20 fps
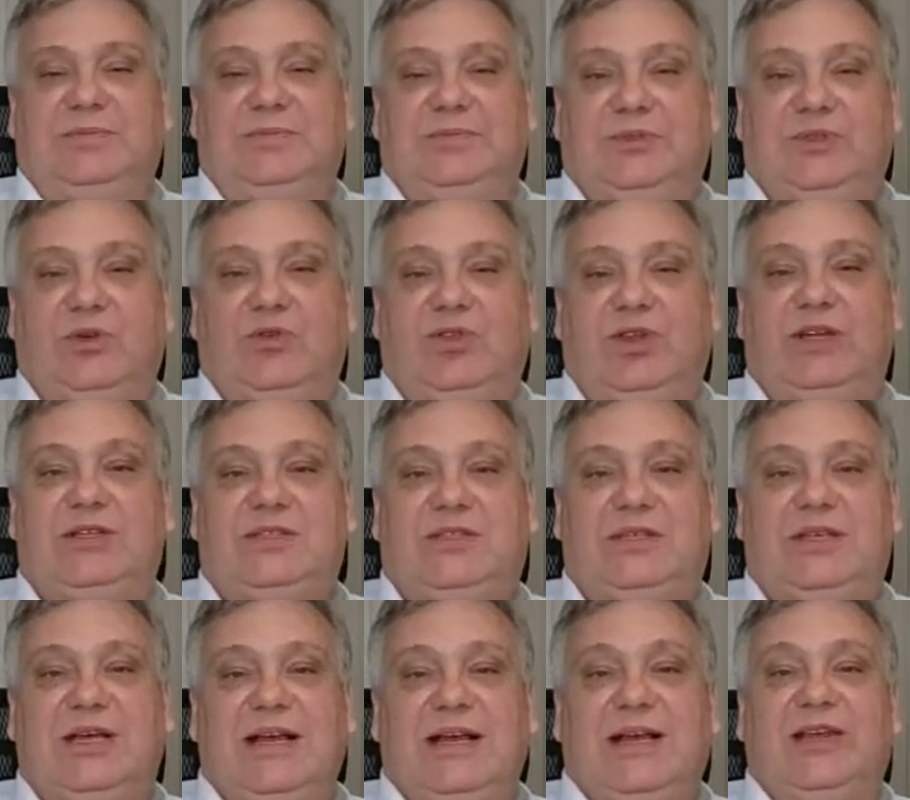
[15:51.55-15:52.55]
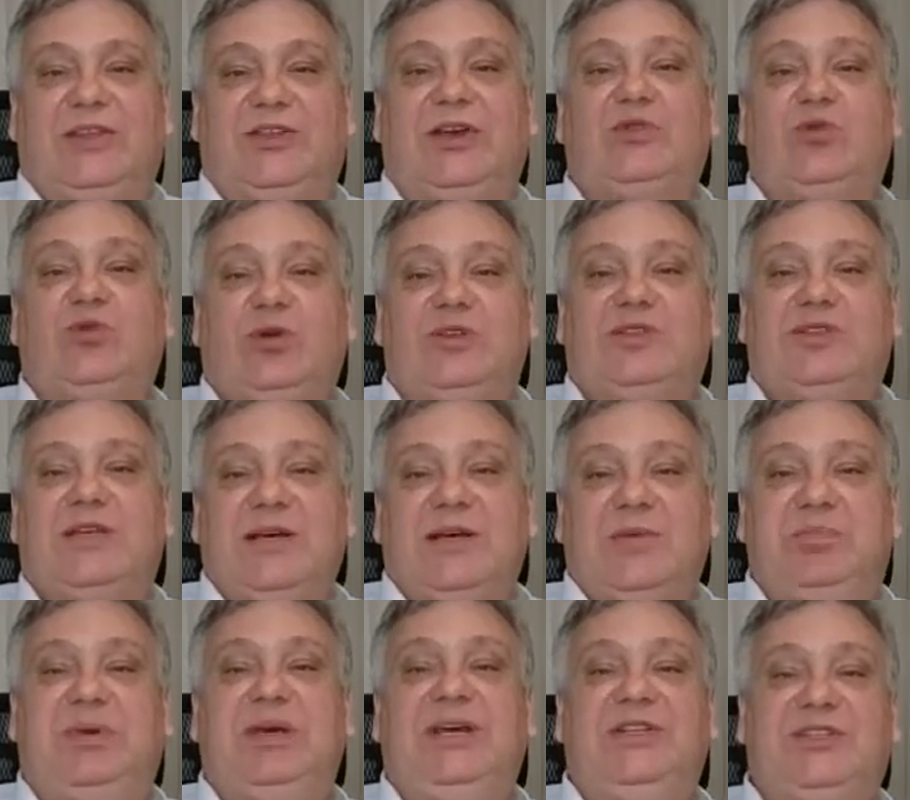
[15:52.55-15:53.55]
So that was
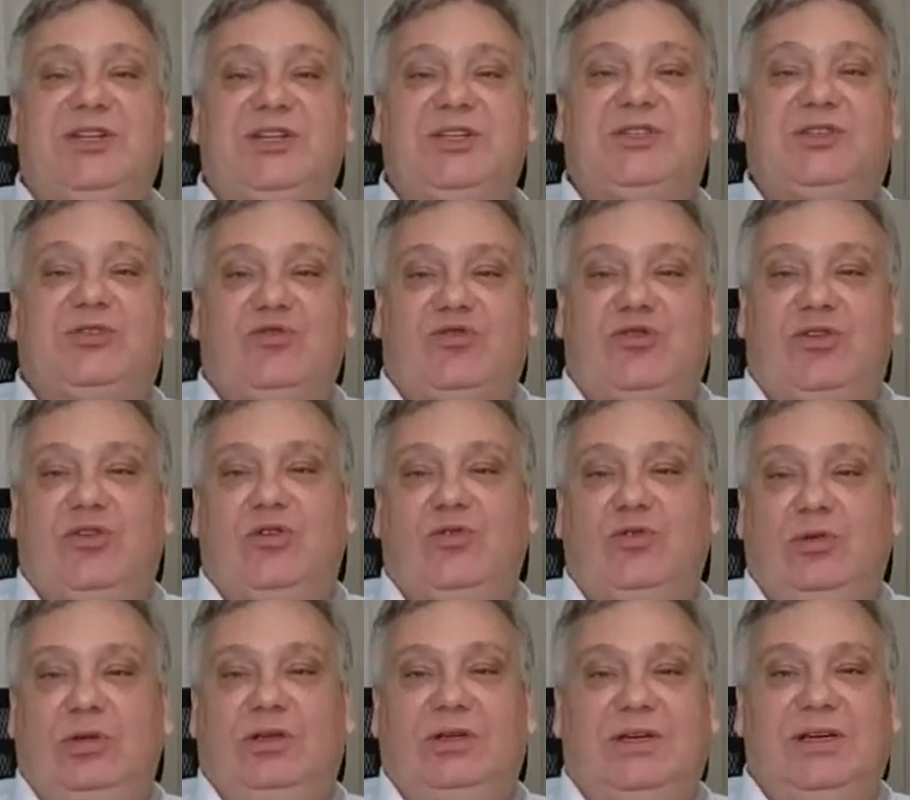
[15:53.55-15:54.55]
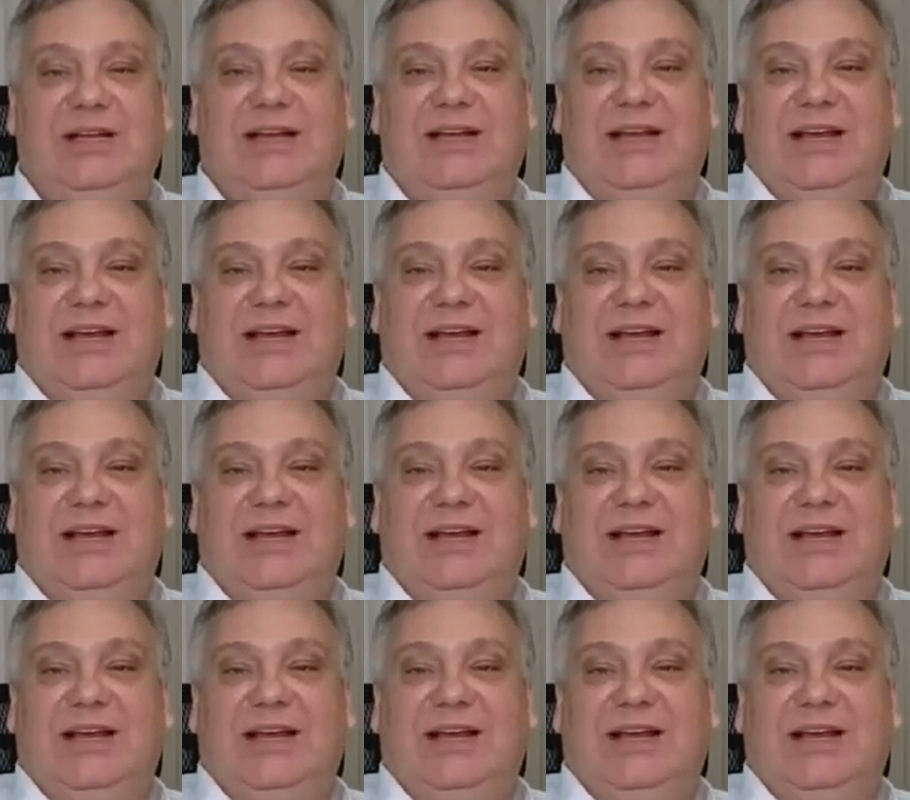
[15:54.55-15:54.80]
Peter's role